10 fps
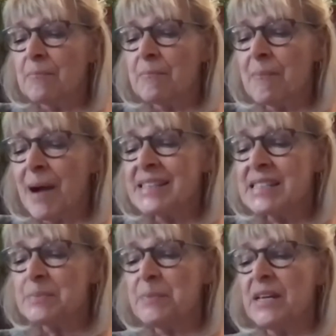might
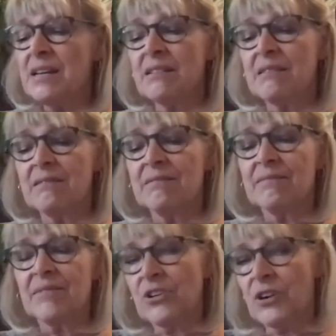speak,
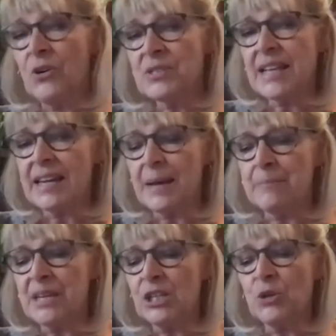there goes that
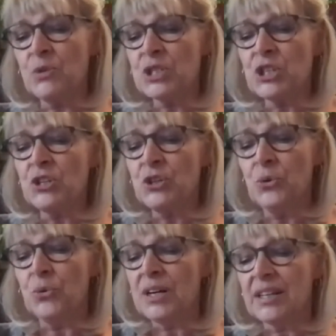ambiguous
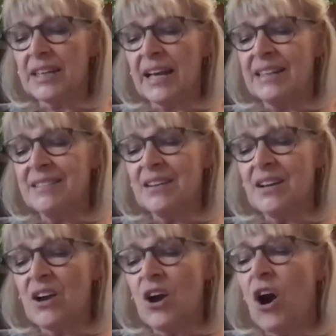you again,
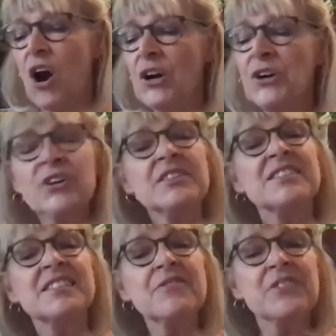are
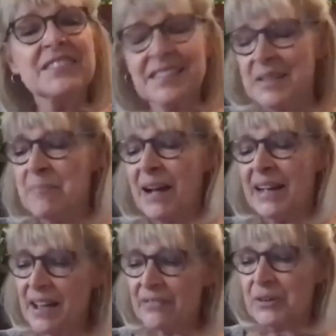heard differently
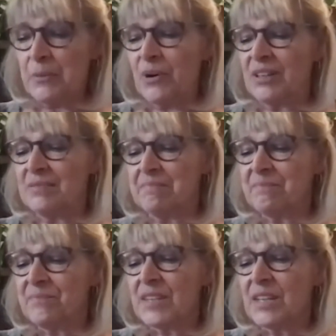by everyone.
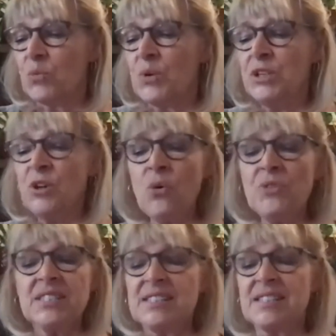We know
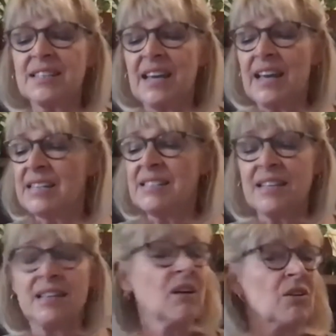this is the case
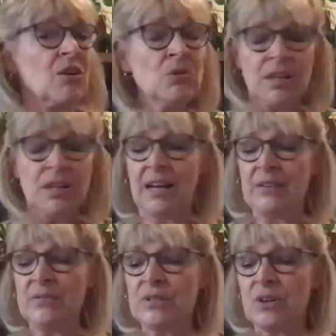in our own
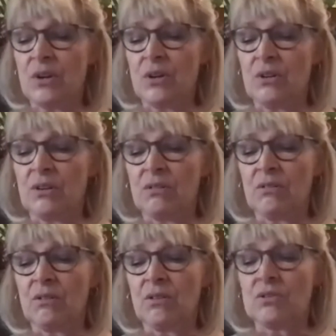lives,
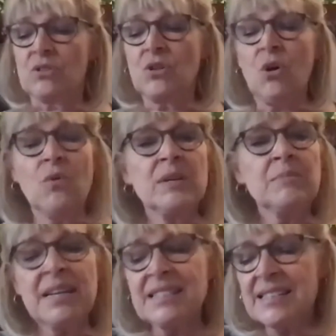so it
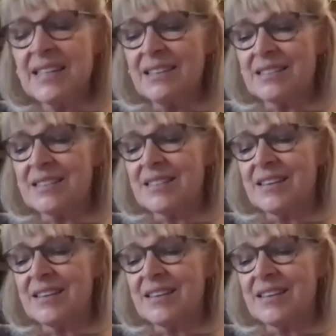makes sense